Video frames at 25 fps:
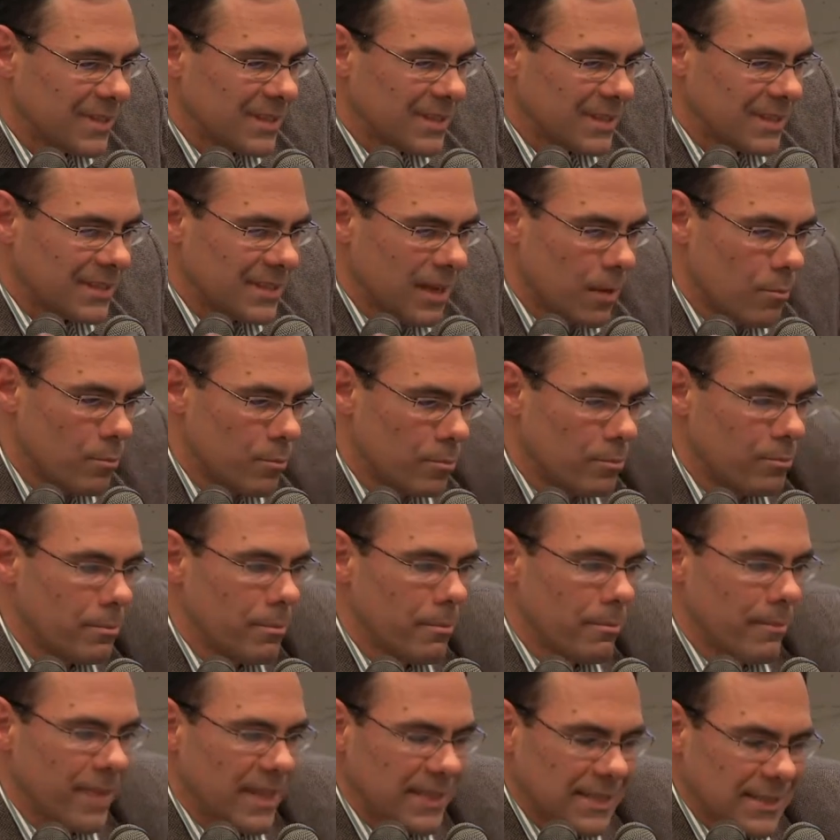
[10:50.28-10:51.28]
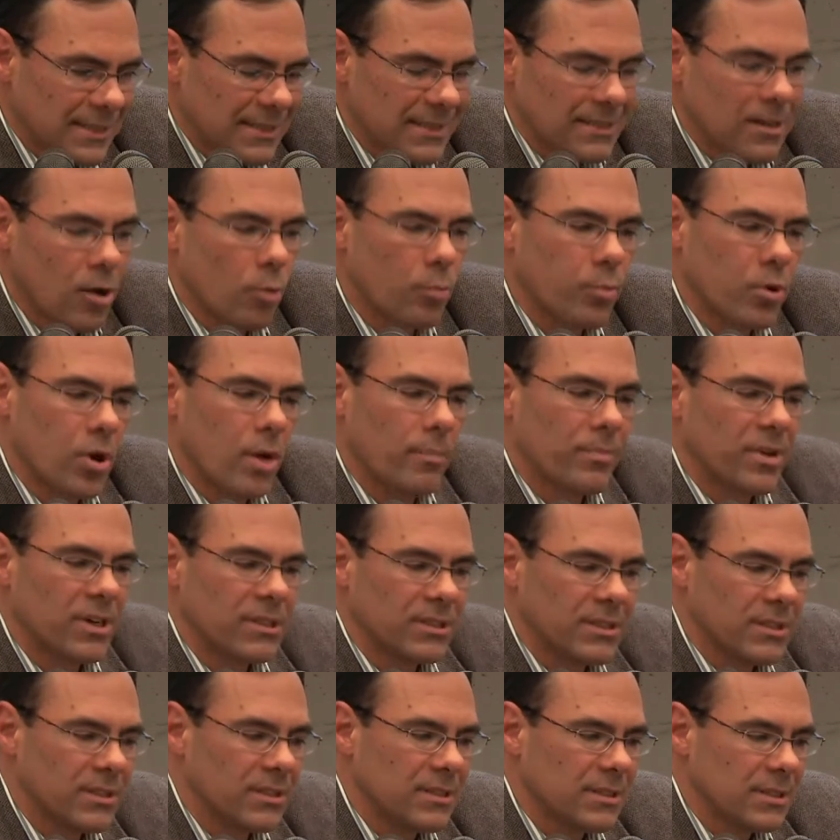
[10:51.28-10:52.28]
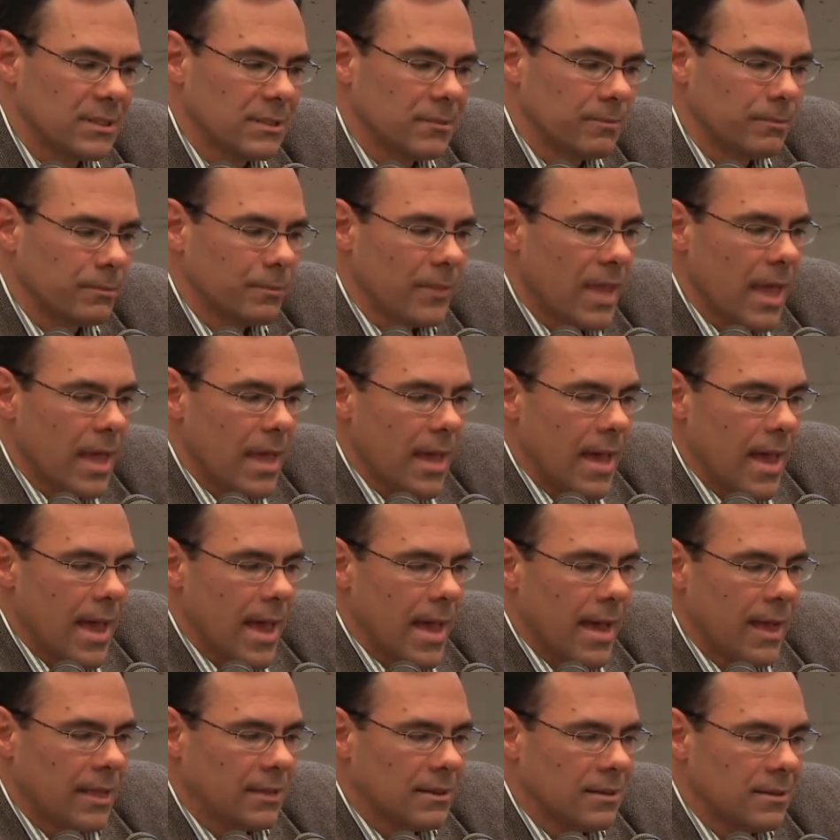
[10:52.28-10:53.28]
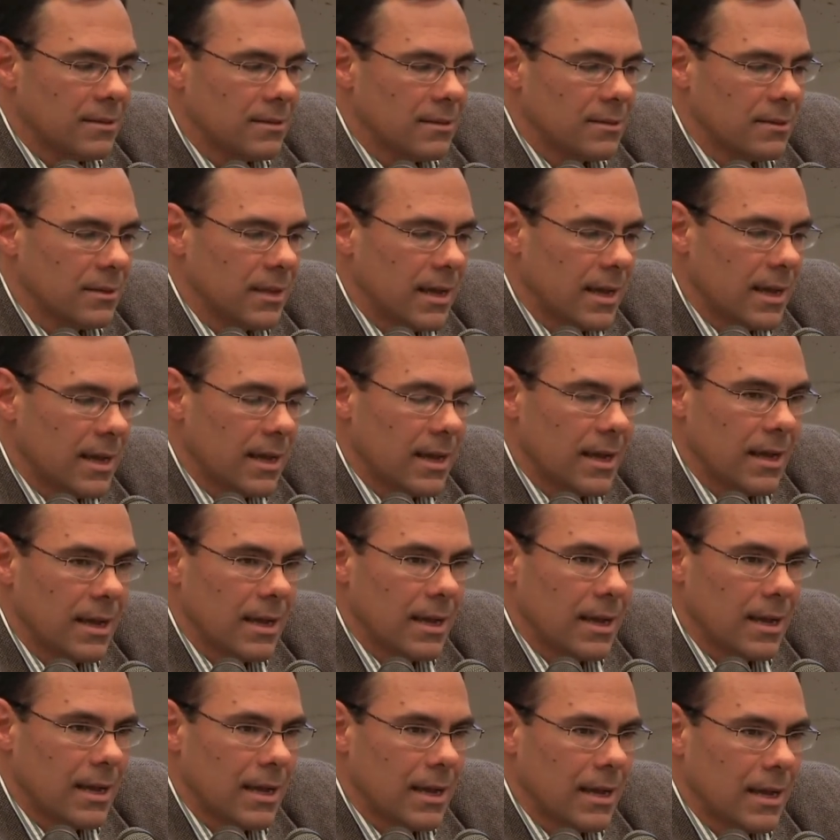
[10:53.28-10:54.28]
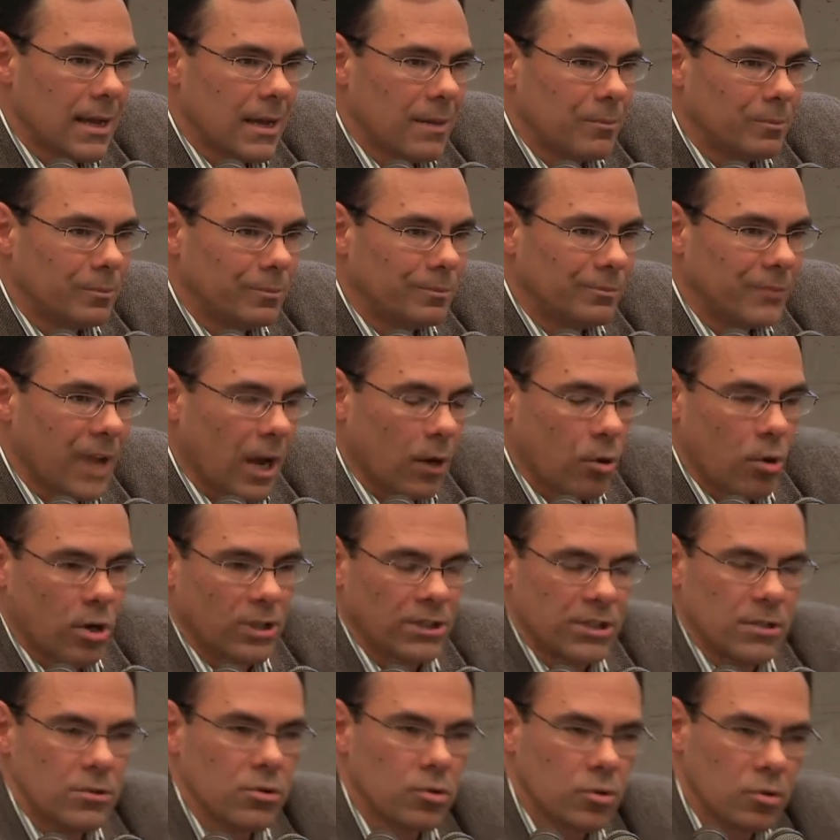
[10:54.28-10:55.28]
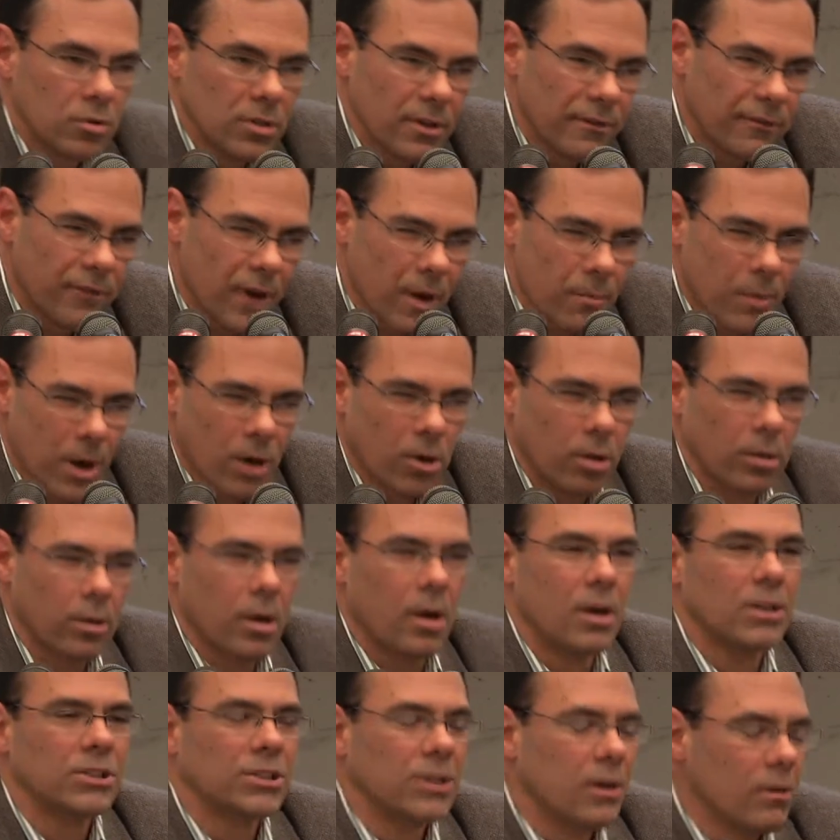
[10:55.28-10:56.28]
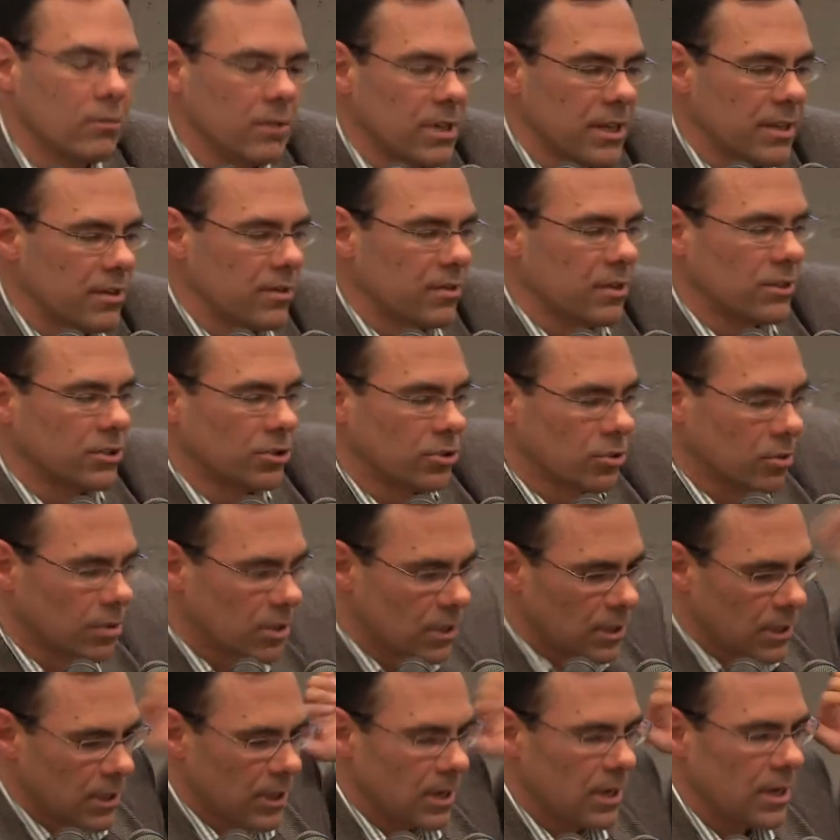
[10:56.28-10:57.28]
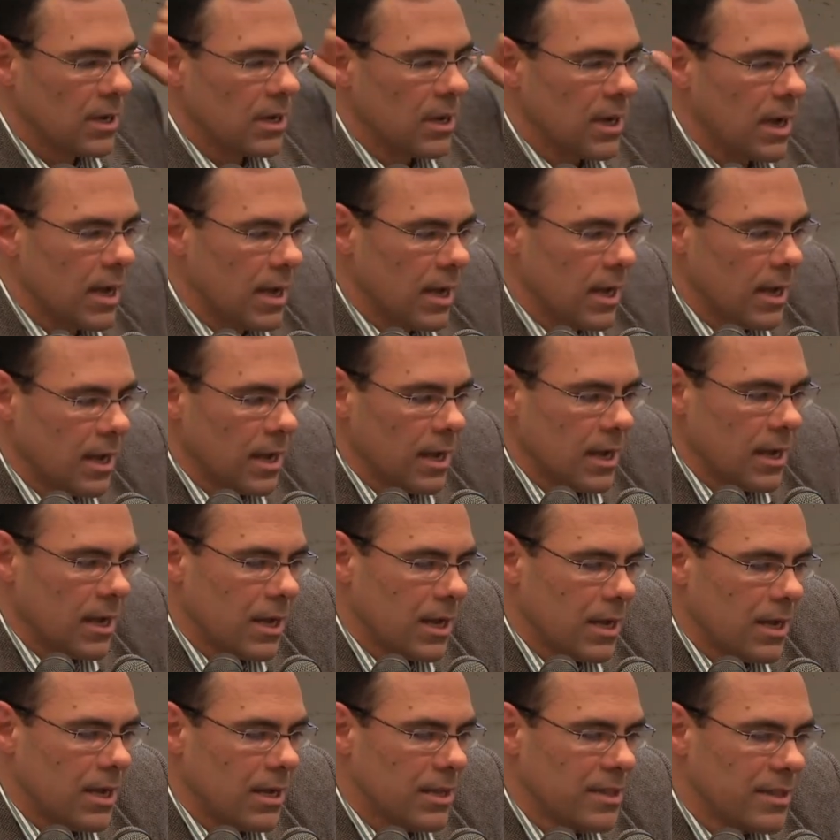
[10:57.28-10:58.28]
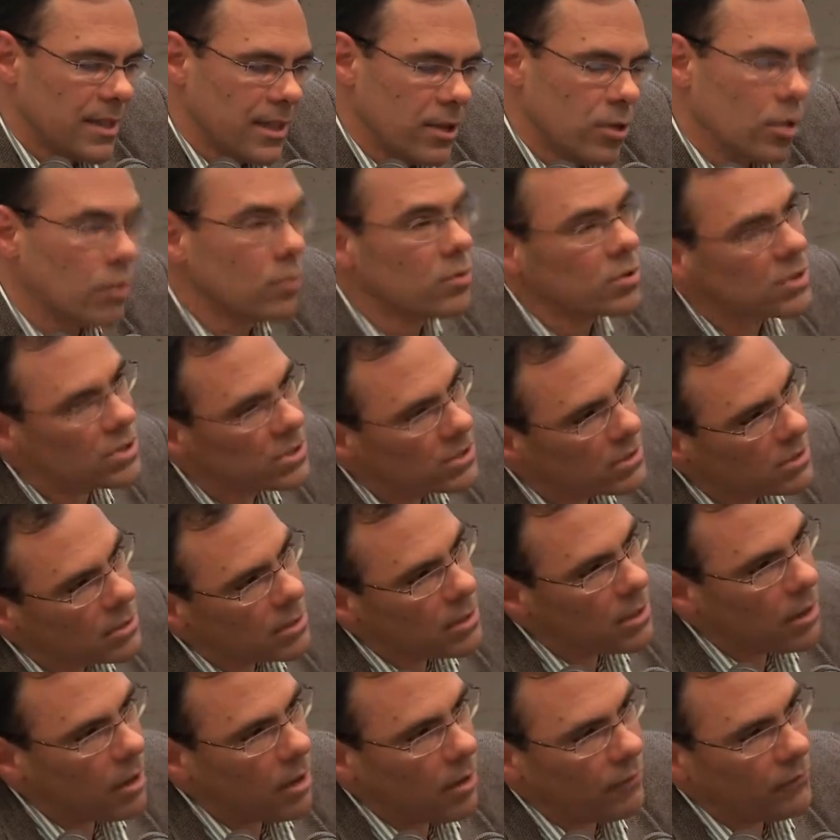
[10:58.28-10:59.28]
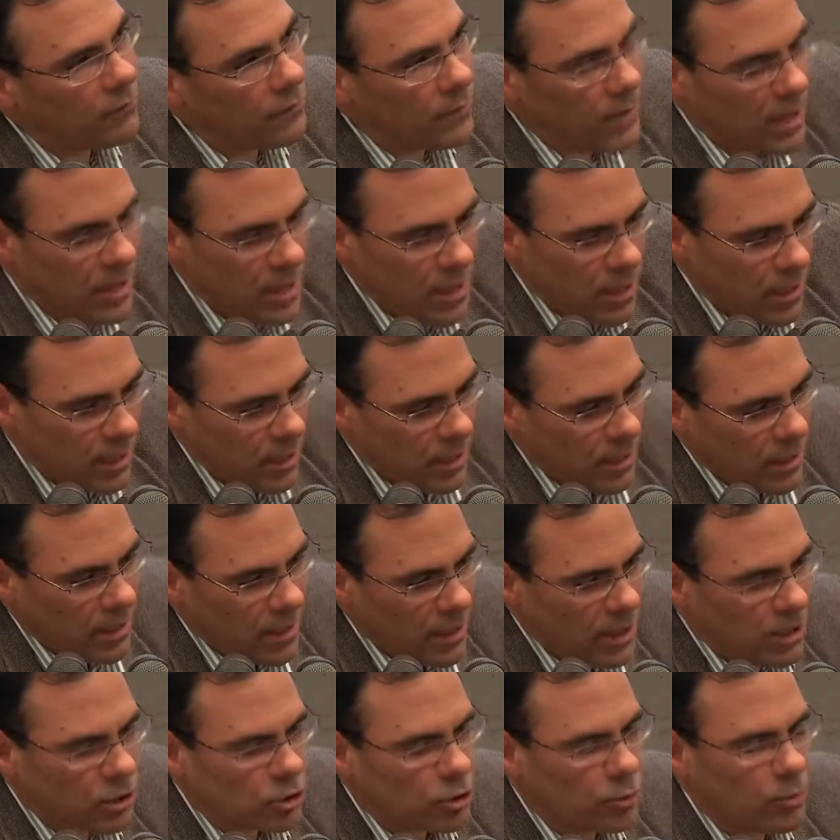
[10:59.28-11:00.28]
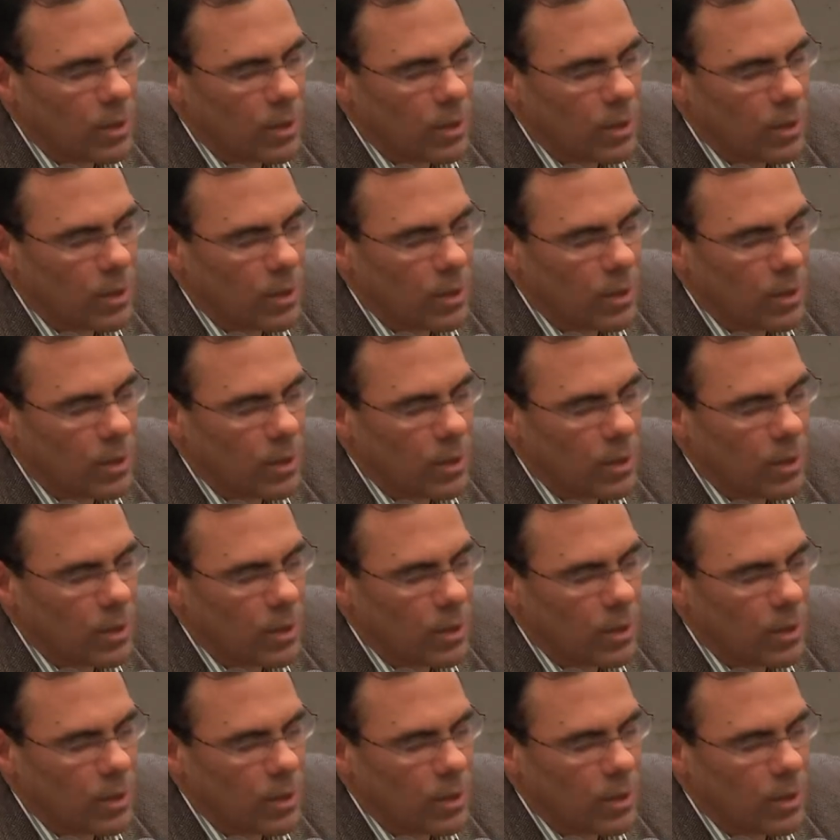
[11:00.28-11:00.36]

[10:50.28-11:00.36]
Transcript: some medicinal properties, and according to the pharmacological literature, the use of each